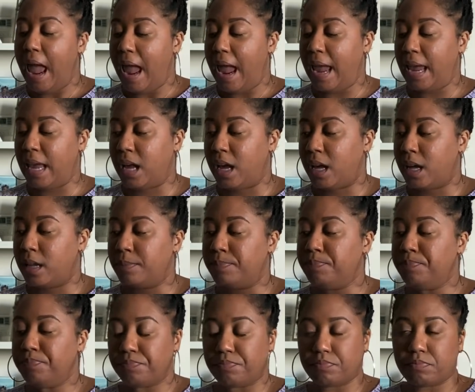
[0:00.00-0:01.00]
And
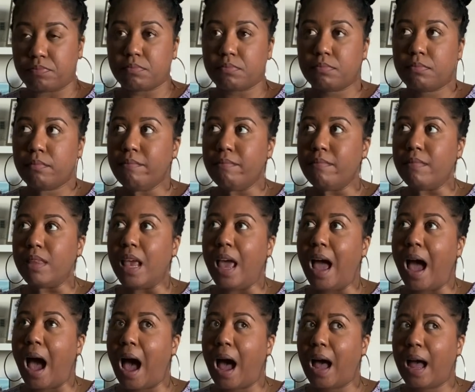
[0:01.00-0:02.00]

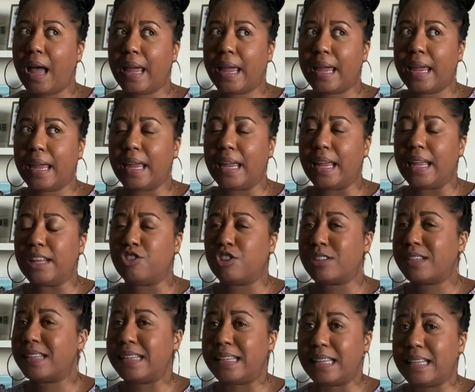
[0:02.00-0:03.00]
I
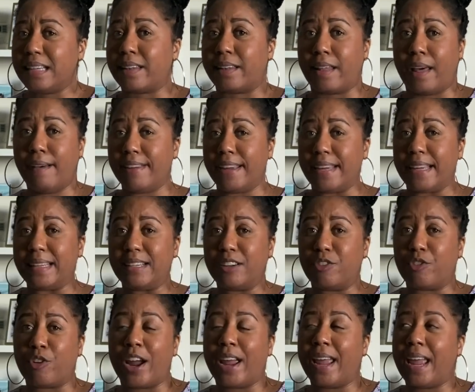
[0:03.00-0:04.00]
just didn't love it,
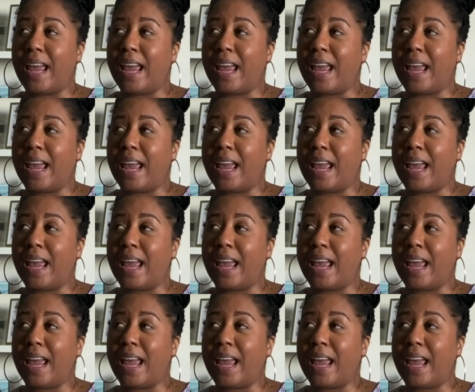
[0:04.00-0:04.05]
right?